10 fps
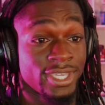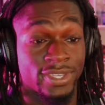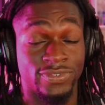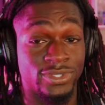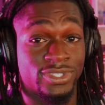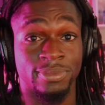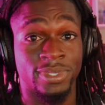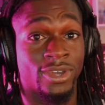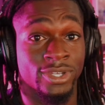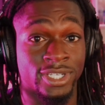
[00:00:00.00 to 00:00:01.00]
If you see
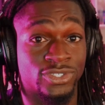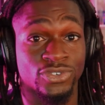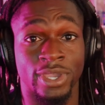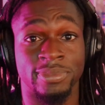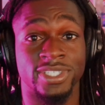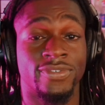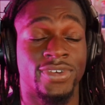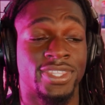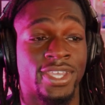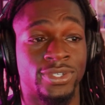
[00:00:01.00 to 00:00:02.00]
me on Instagram and stuff
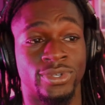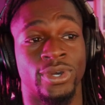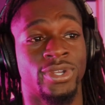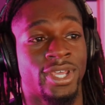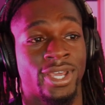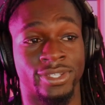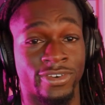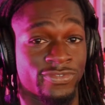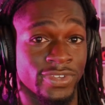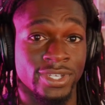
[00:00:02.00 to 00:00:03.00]
like that, you know that I
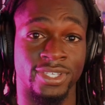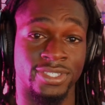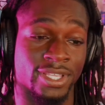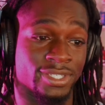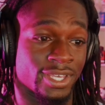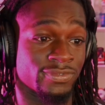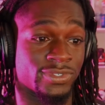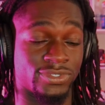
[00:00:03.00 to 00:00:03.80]
love fitness. I love